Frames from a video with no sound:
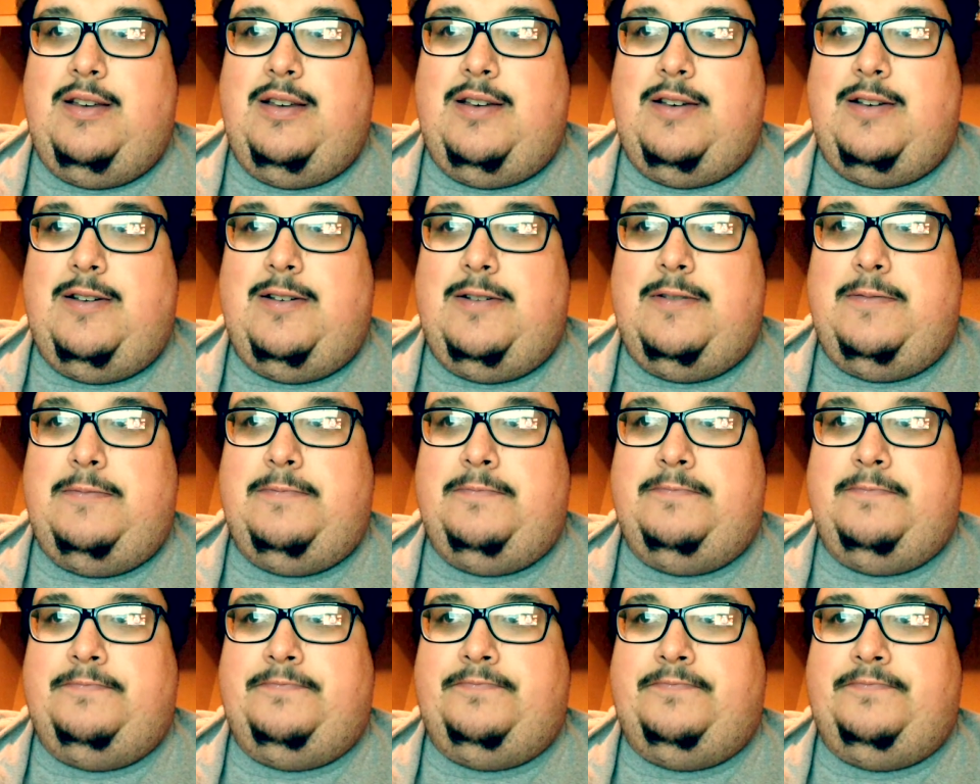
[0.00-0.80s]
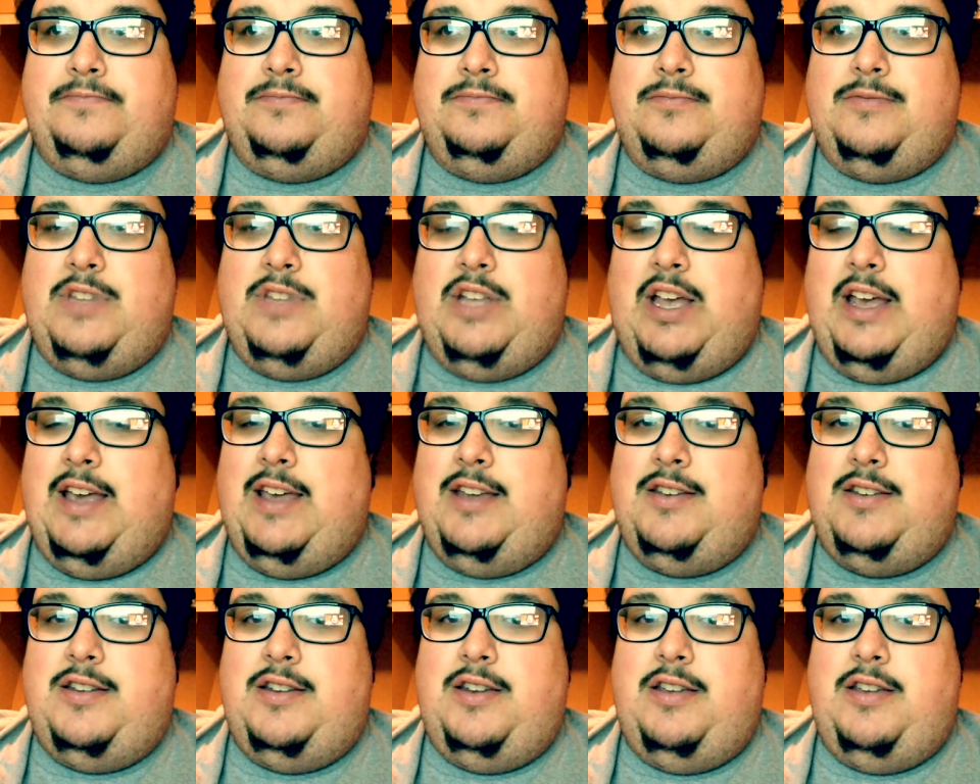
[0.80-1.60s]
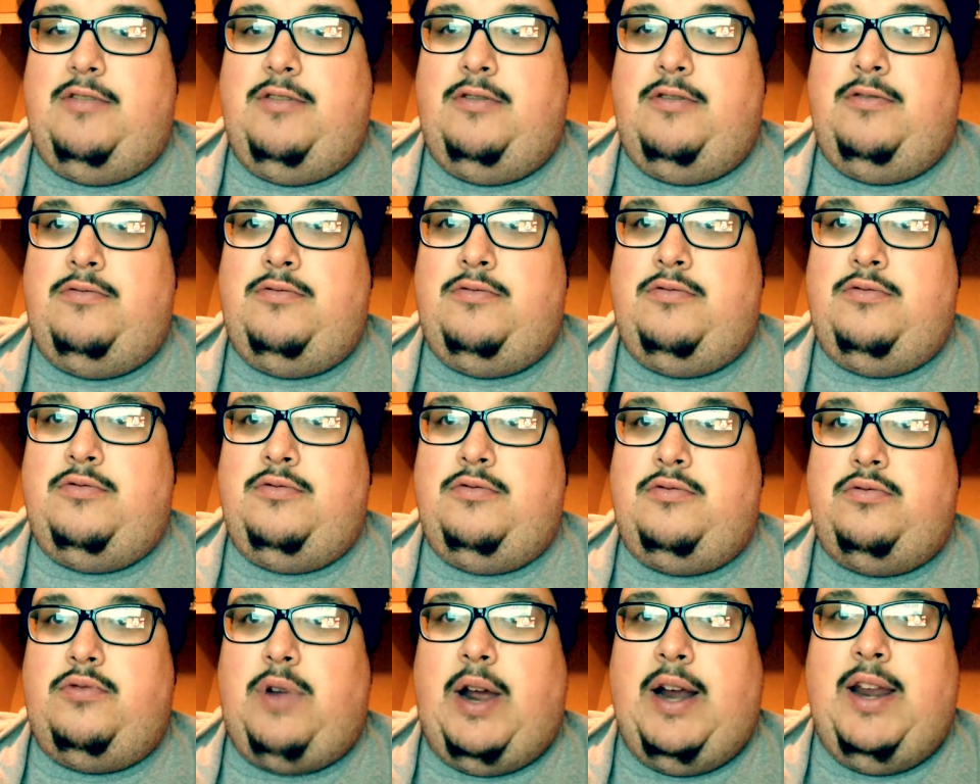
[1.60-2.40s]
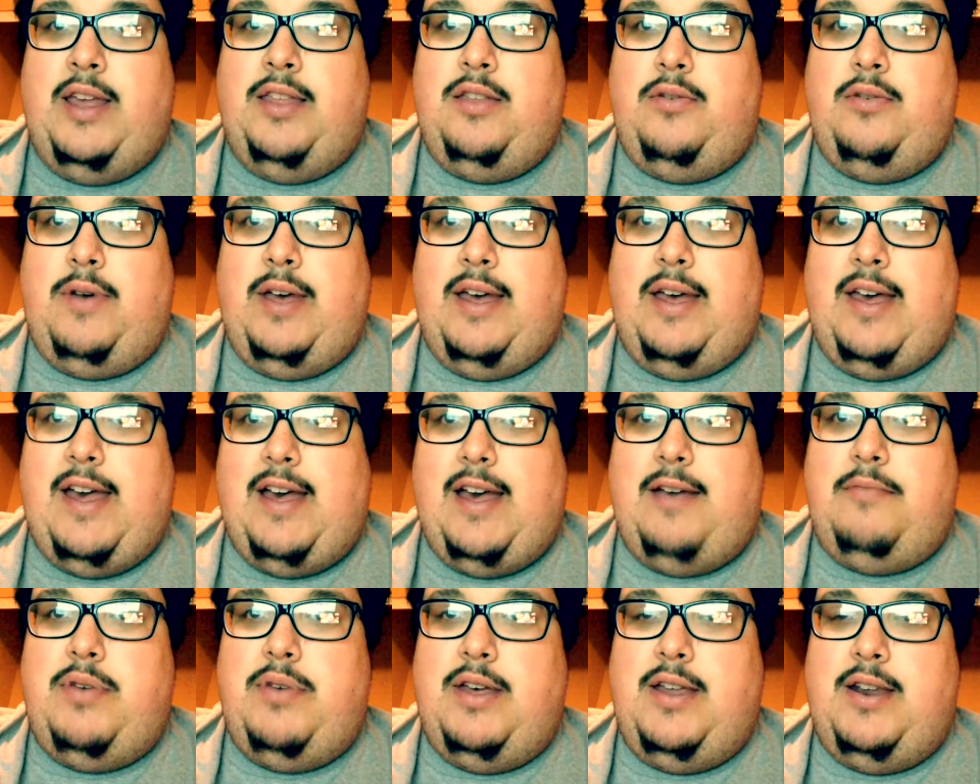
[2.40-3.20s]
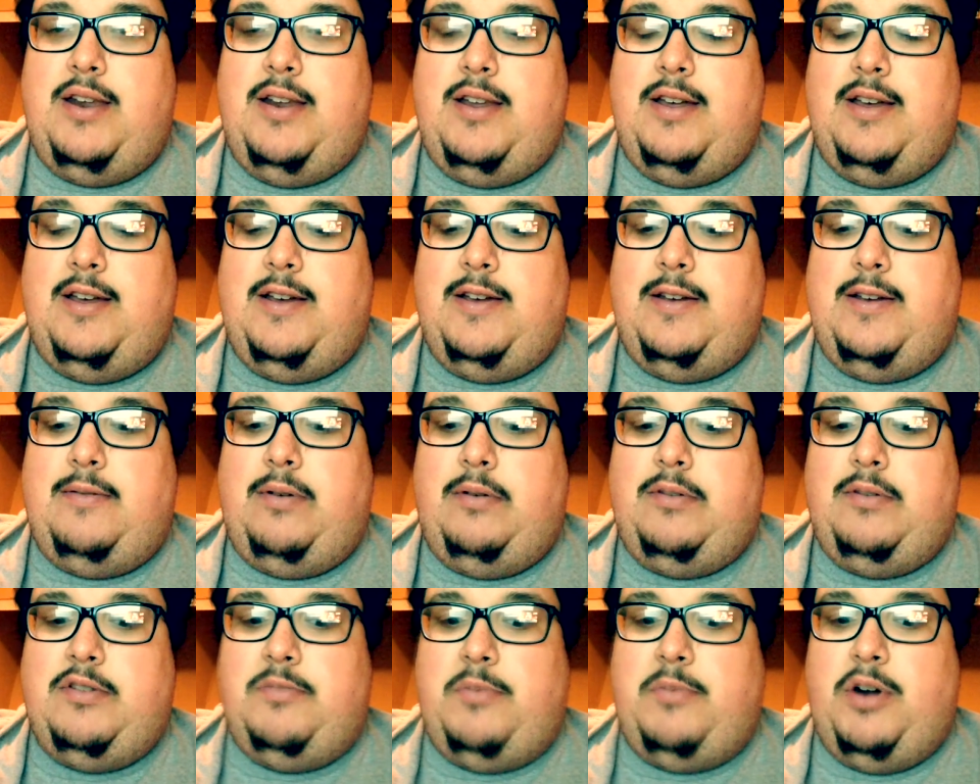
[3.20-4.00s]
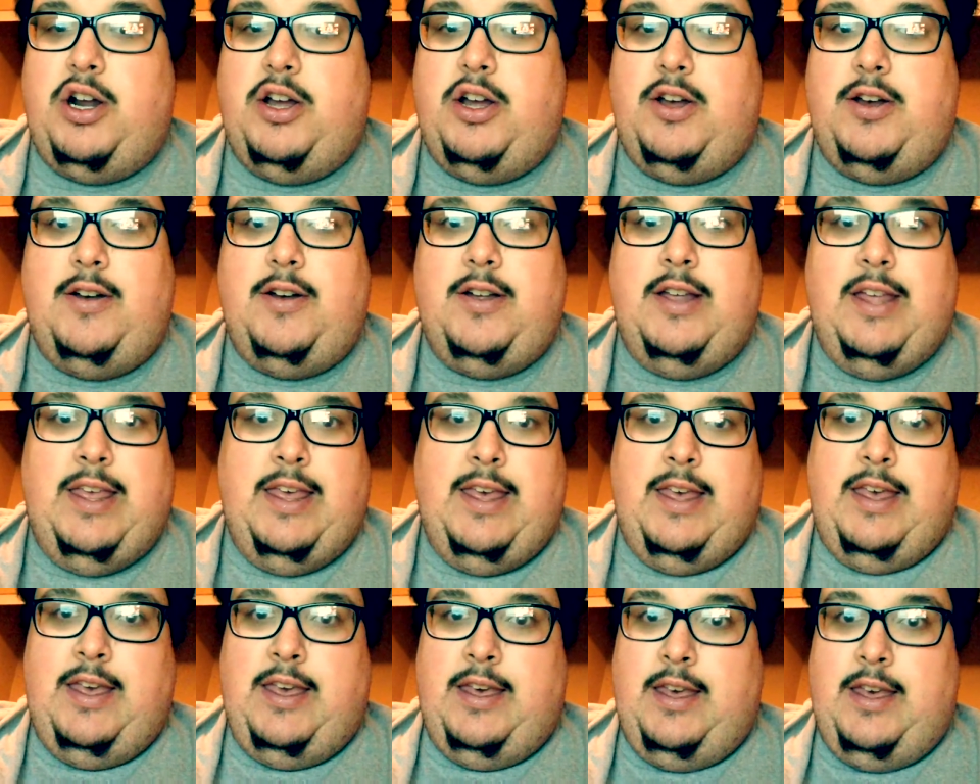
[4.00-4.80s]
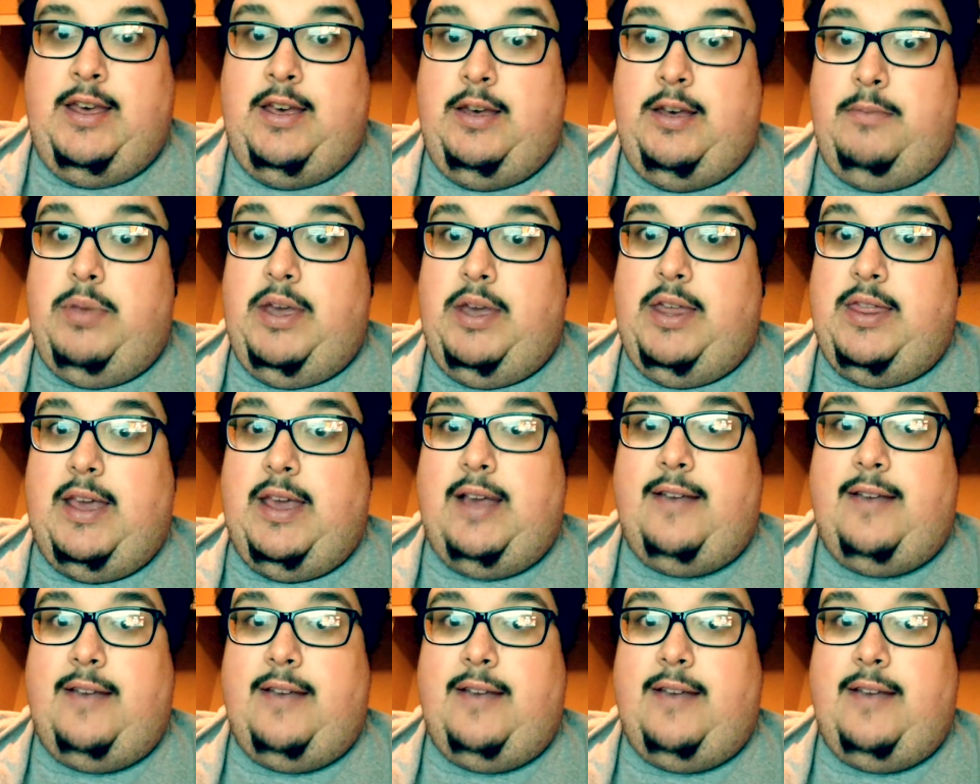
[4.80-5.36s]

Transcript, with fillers: um, I continue writing the way I have been. Uh, tomorrow, being